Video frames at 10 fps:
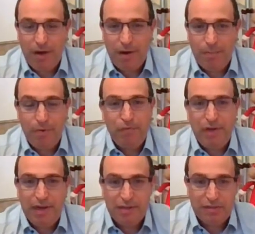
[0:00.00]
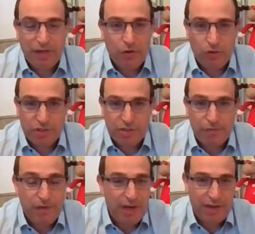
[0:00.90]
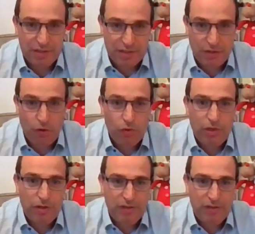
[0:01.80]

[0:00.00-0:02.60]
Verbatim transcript: are prevalent across various all